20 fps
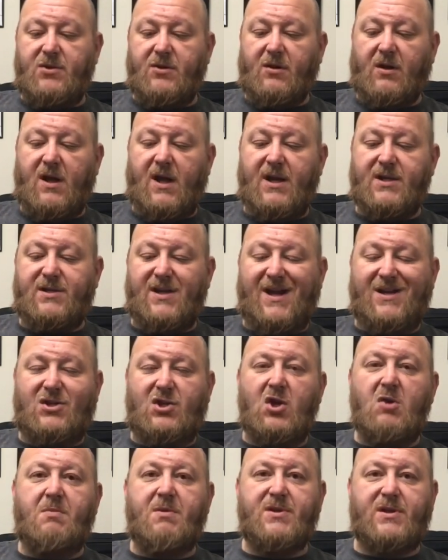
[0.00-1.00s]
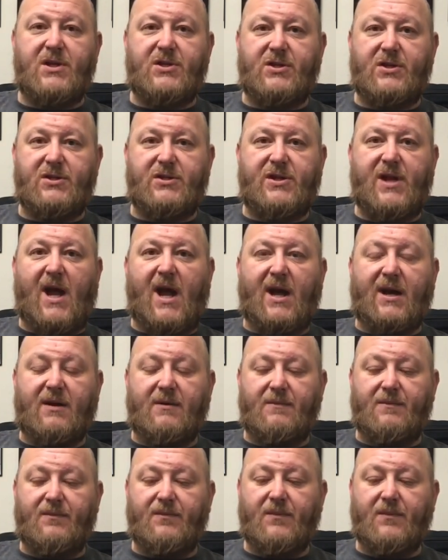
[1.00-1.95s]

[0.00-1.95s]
utilized a two position stock.